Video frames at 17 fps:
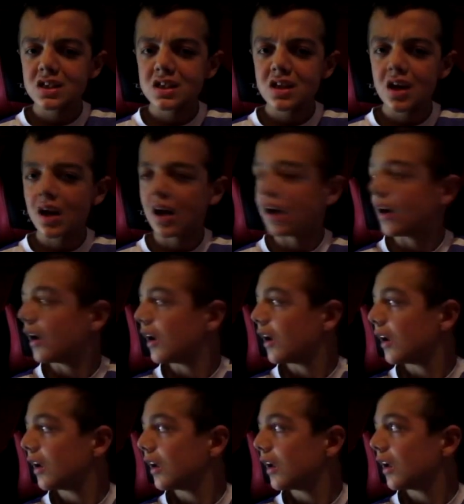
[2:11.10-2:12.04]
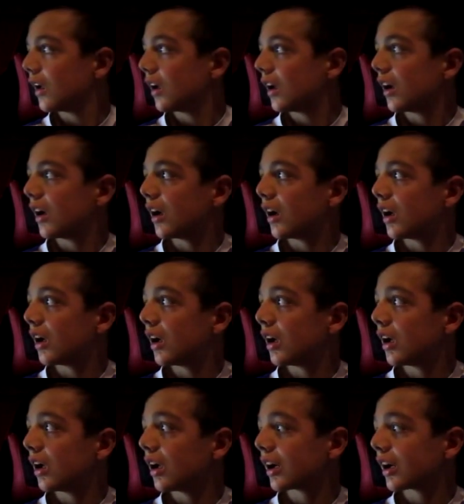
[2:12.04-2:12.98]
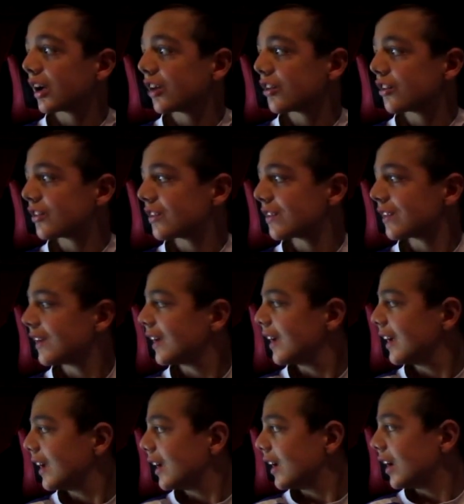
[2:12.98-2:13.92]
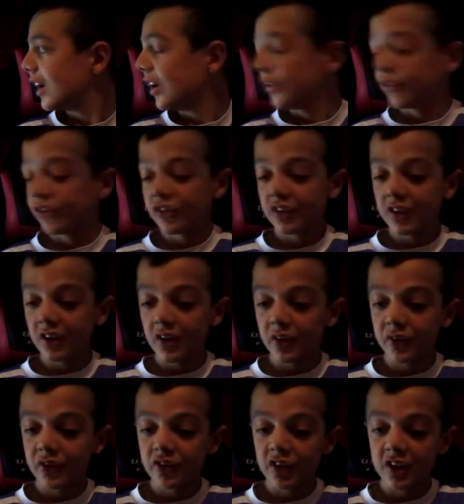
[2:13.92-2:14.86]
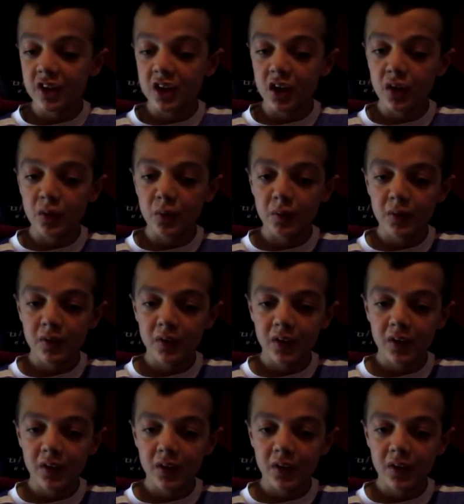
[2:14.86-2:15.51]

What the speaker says: yeah, I guess I'll see you.